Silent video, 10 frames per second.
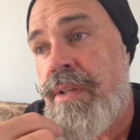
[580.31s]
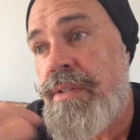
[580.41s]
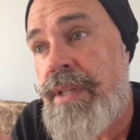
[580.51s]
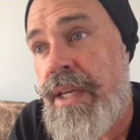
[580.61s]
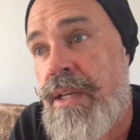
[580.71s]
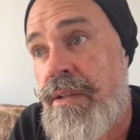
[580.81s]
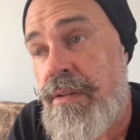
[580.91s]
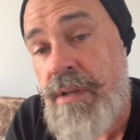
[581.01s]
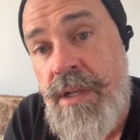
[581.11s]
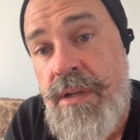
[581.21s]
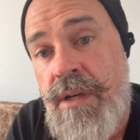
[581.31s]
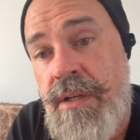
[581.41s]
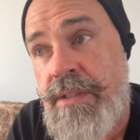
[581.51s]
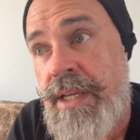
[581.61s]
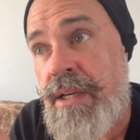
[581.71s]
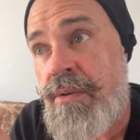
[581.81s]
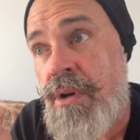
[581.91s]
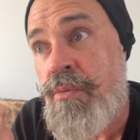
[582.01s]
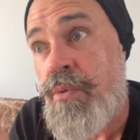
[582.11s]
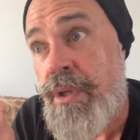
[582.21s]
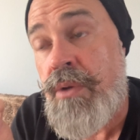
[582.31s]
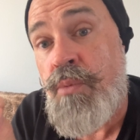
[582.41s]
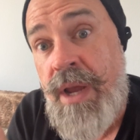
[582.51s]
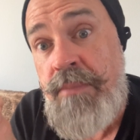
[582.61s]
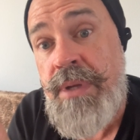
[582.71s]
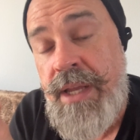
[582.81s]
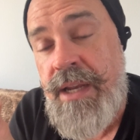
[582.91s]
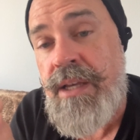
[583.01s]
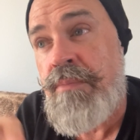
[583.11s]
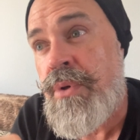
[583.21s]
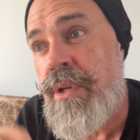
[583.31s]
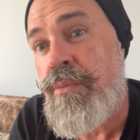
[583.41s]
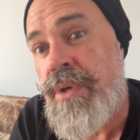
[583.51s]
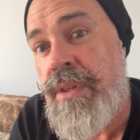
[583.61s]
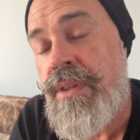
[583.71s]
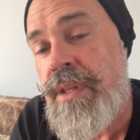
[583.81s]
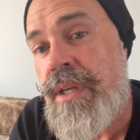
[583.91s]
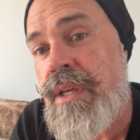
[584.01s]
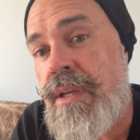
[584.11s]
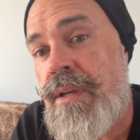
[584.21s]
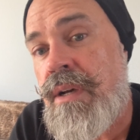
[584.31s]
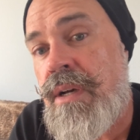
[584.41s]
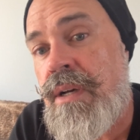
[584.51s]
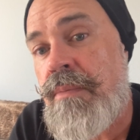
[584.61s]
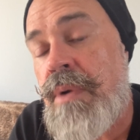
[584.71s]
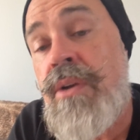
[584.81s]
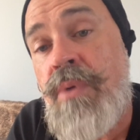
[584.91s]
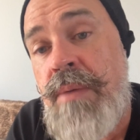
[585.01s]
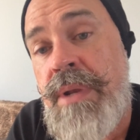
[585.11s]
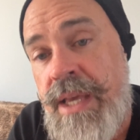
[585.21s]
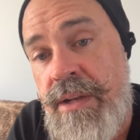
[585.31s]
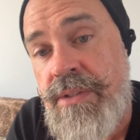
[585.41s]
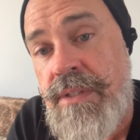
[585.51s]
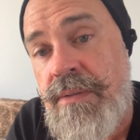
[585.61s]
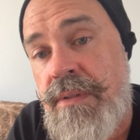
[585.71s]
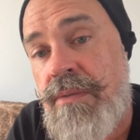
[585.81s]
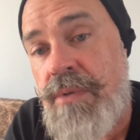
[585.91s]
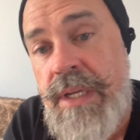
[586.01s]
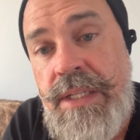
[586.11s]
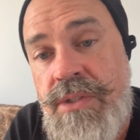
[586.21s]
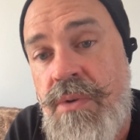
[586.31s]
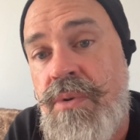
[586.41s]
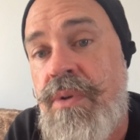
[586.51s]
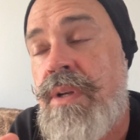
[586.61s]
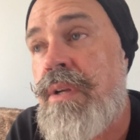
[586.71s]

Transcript: take an, uh, take a, a, really ripe banana and put it with the um, unripe bananas, right? So